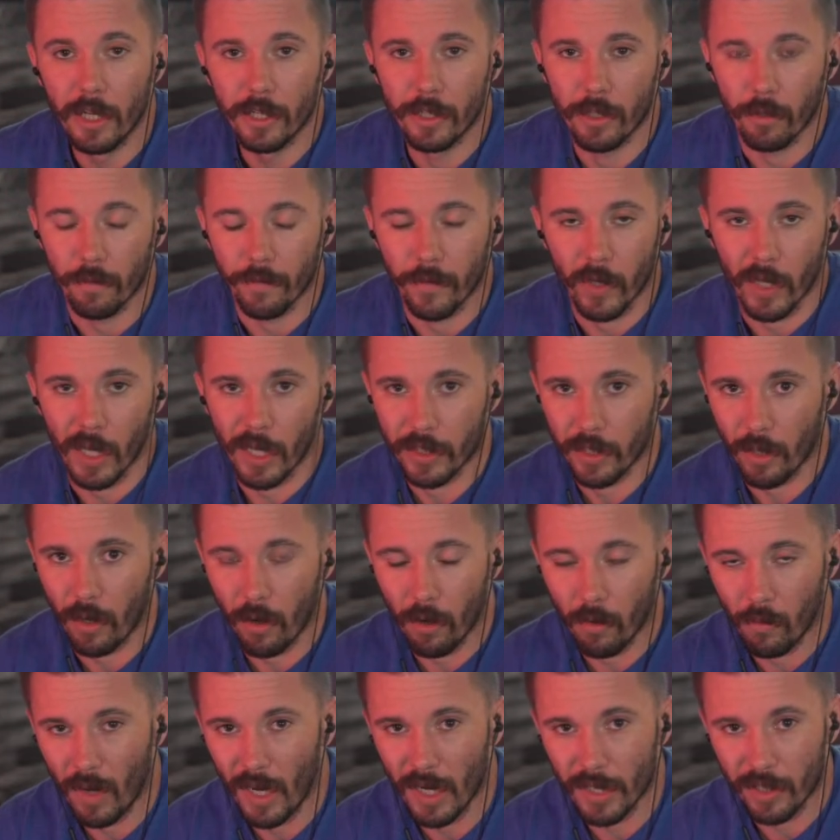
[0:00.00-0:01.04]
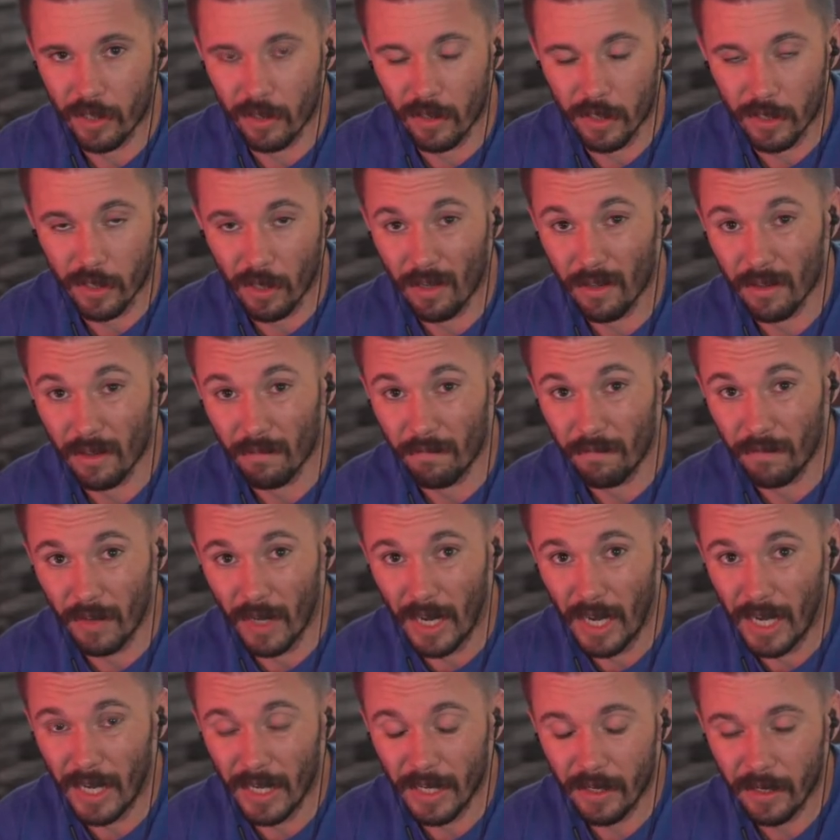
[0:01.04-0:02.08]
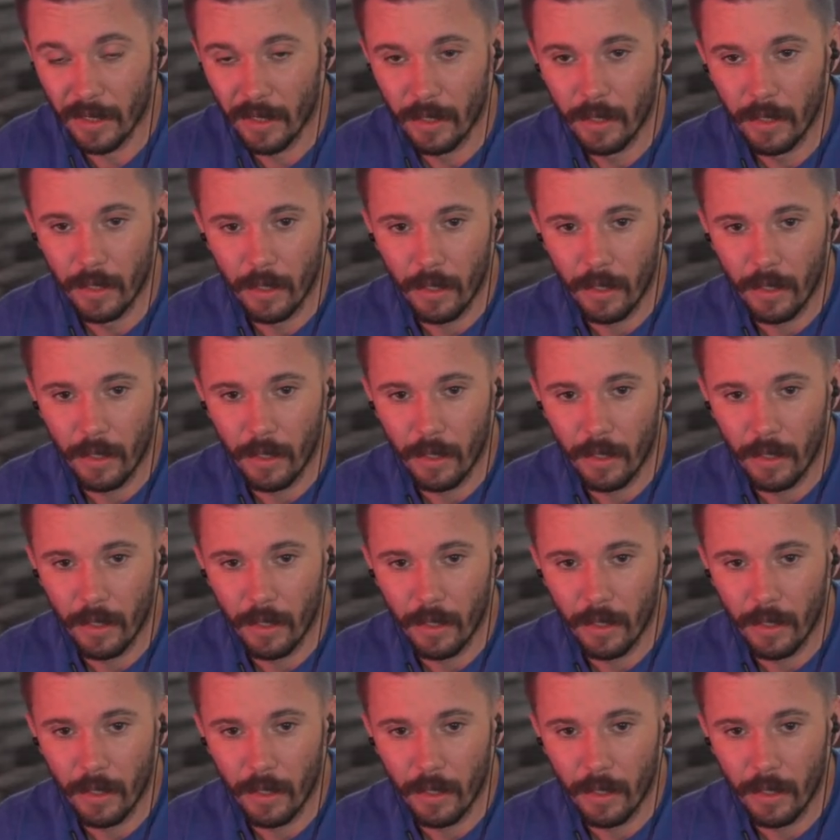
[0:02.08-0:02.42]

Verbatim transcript: So if you guys are watching this on the VOD,